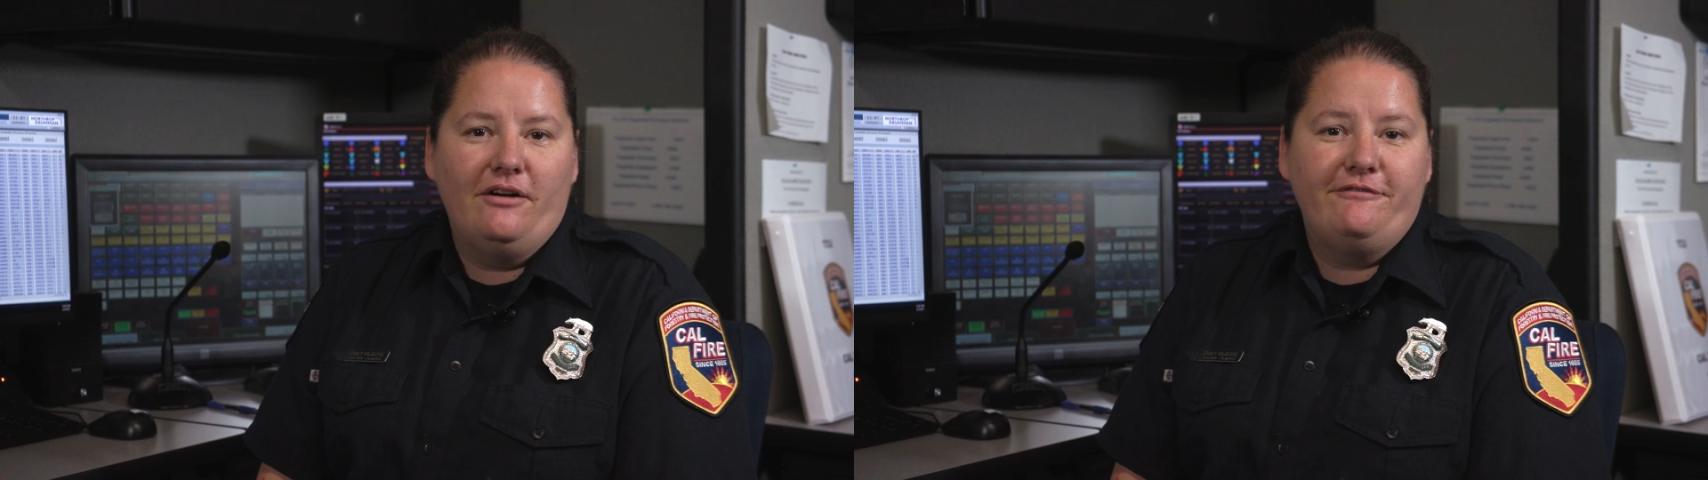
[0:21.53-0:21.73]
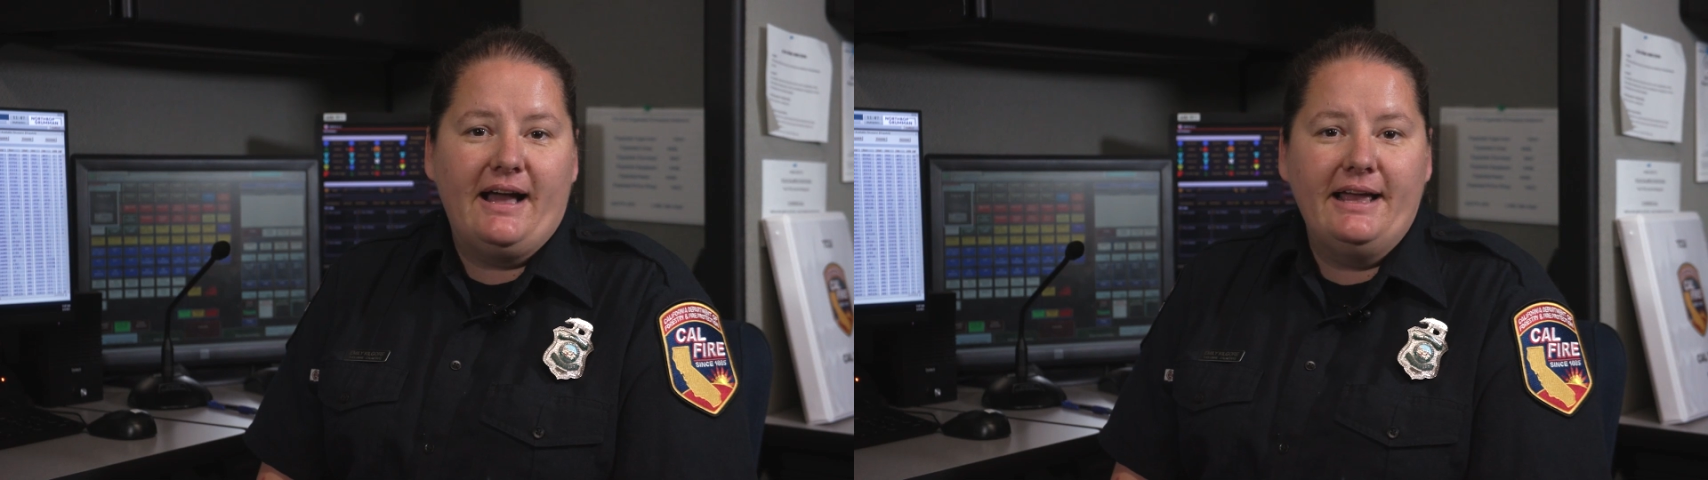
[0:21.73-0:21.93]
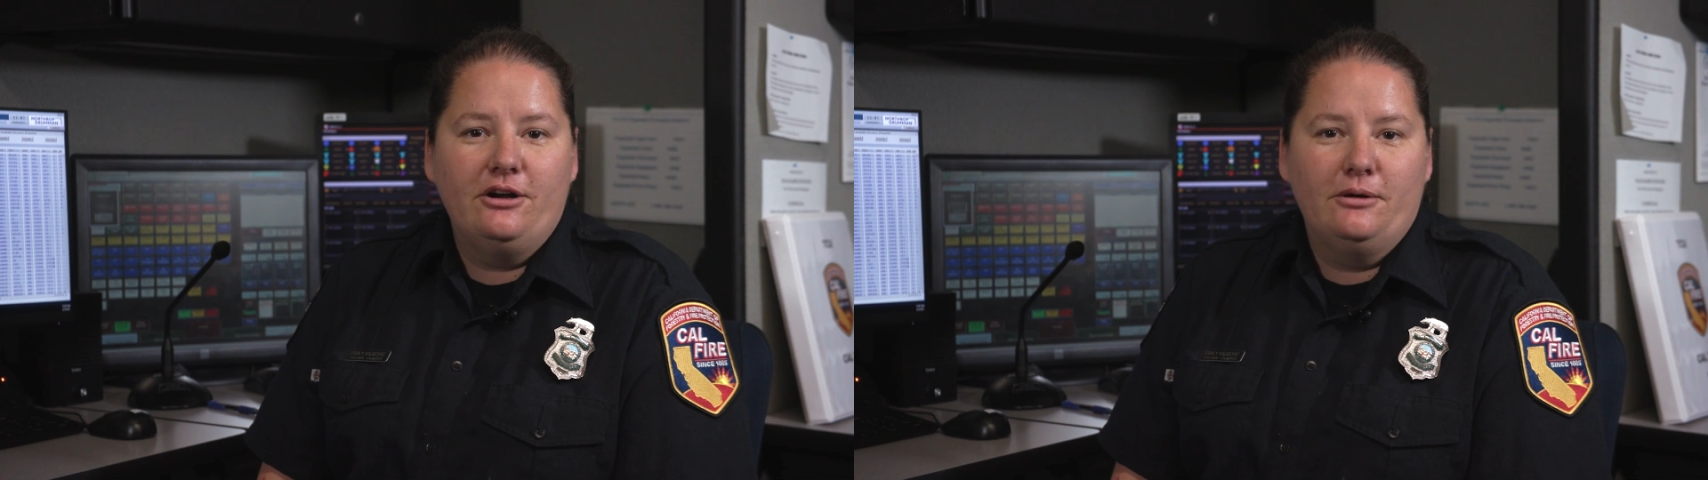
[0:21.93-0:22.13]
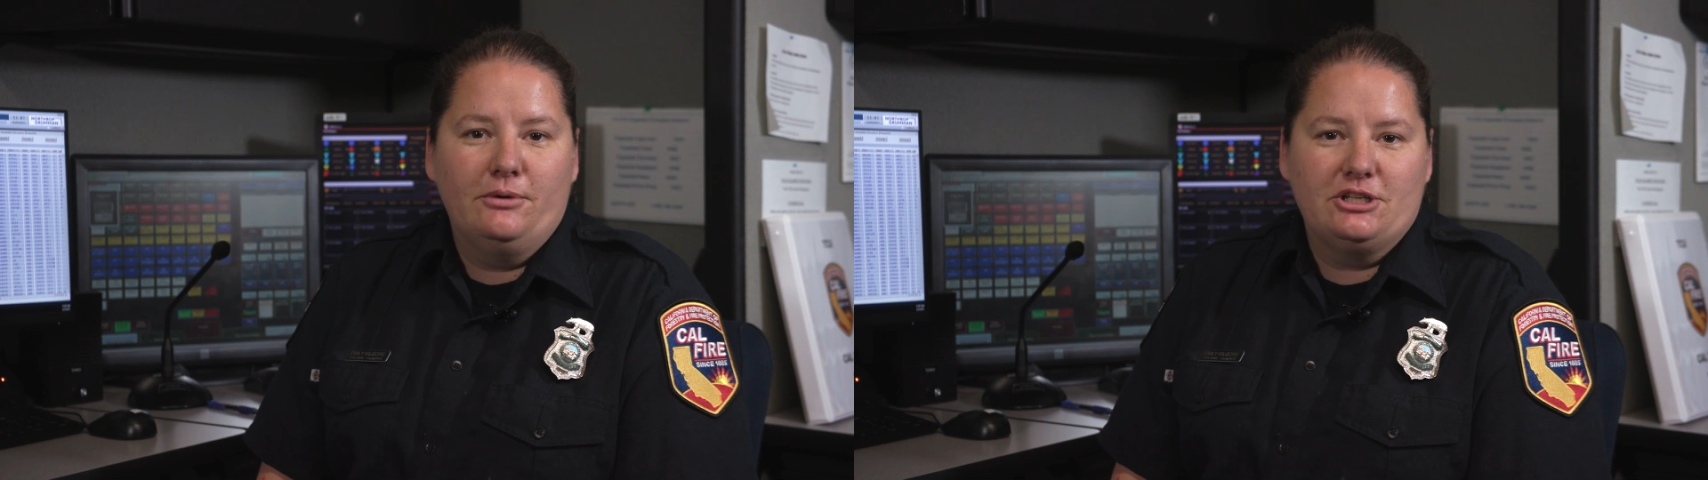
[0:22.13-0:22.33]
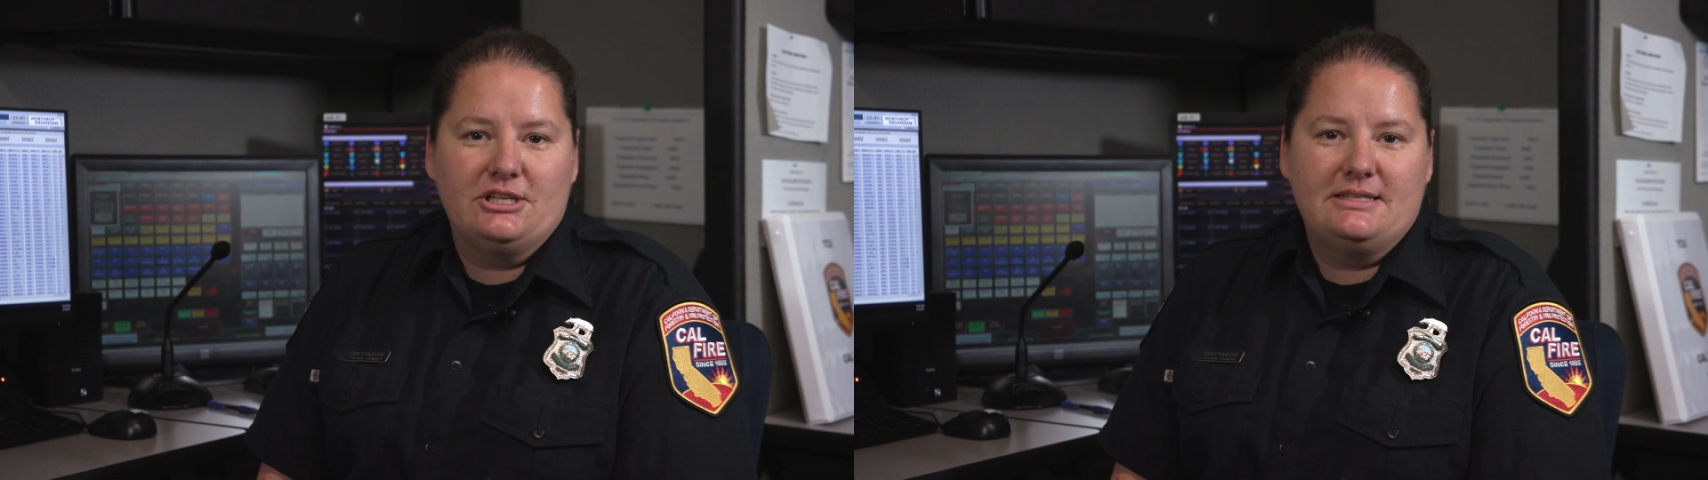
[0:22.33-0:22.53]
a fire
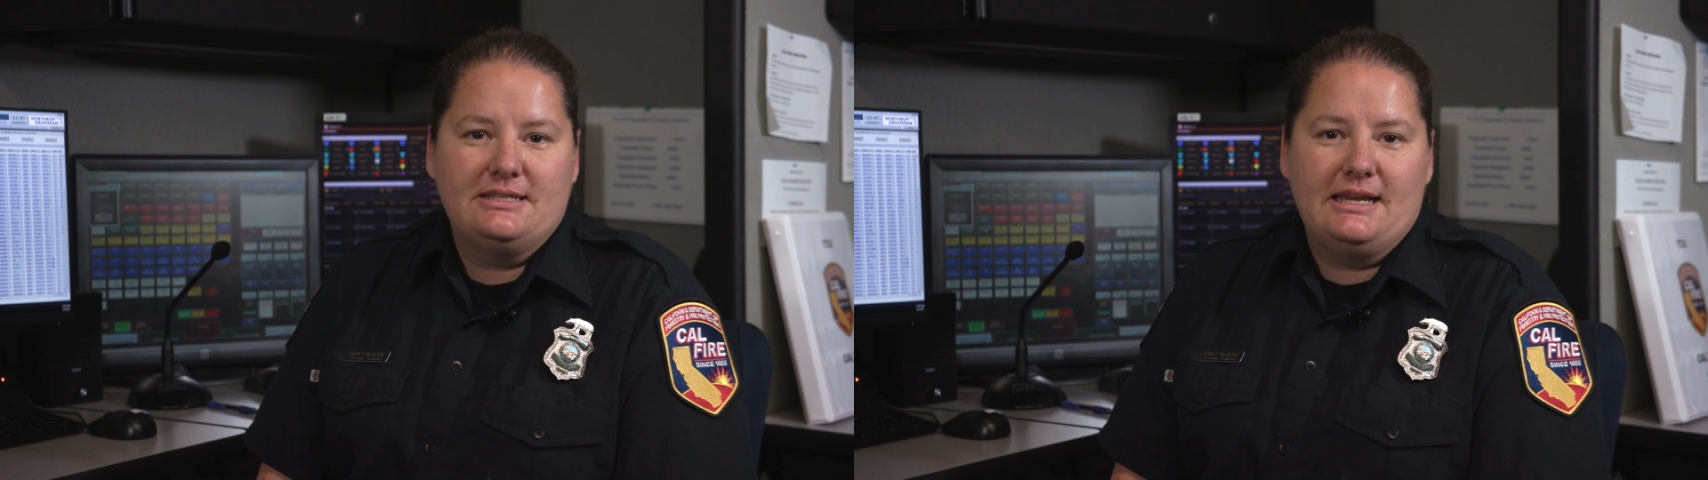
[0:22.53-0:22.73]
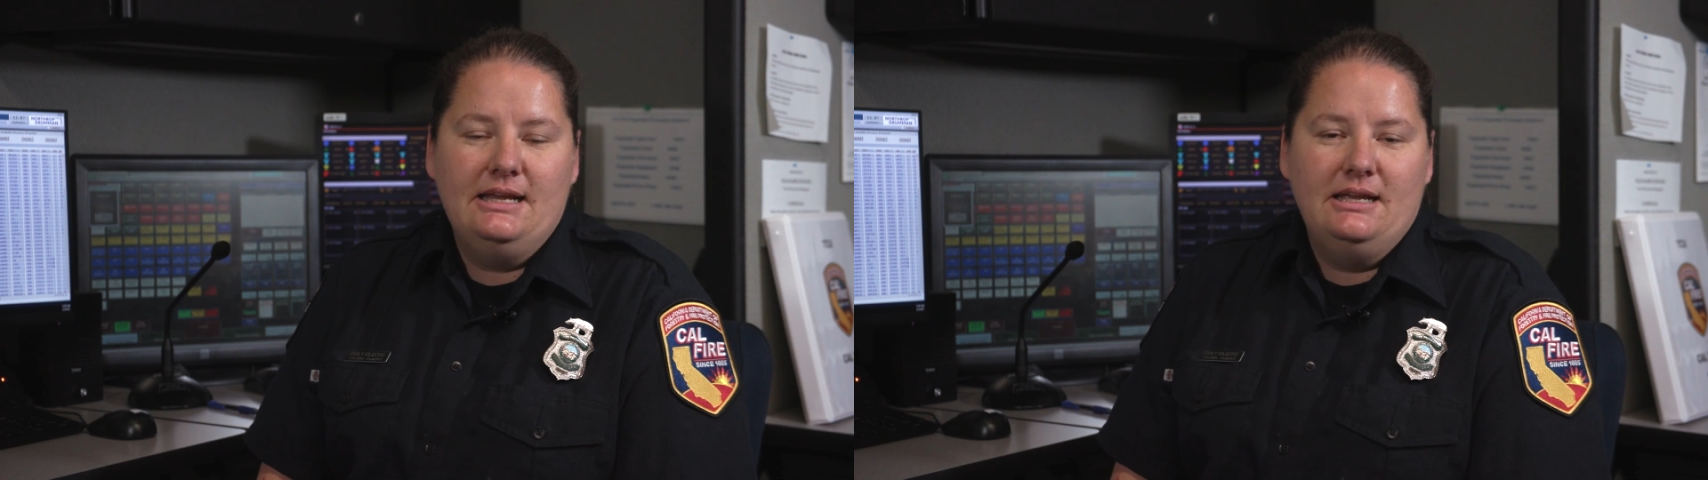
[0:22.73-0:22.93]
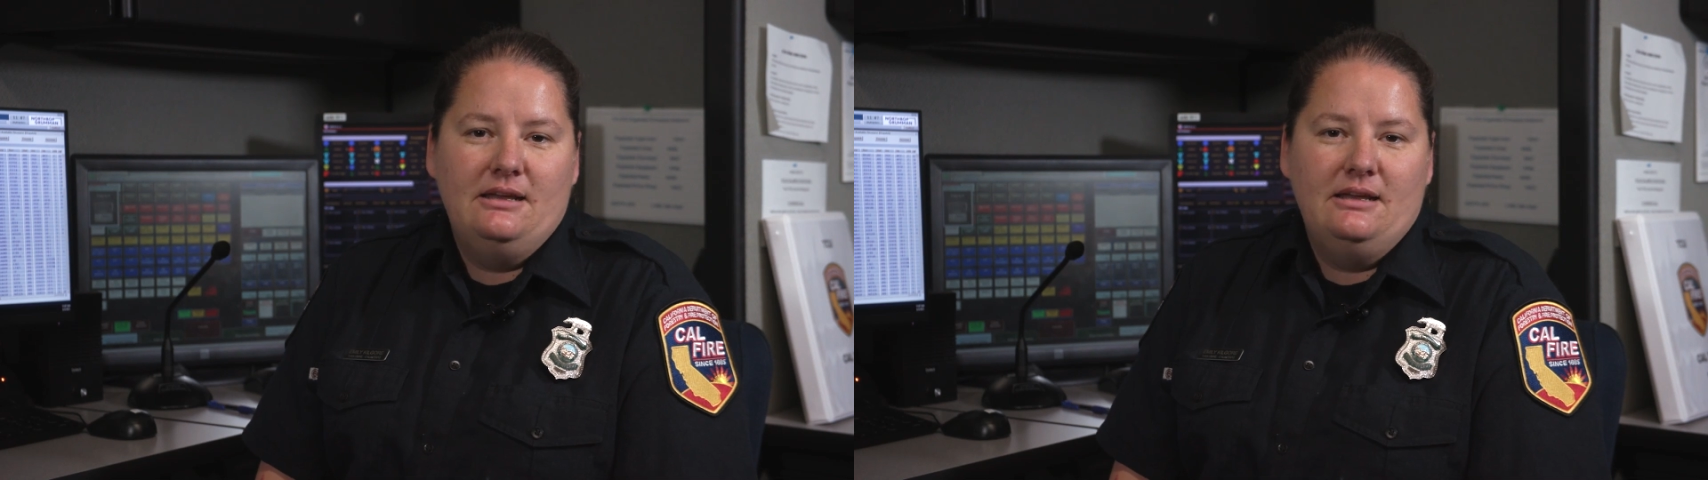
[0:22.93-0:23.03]
emergency.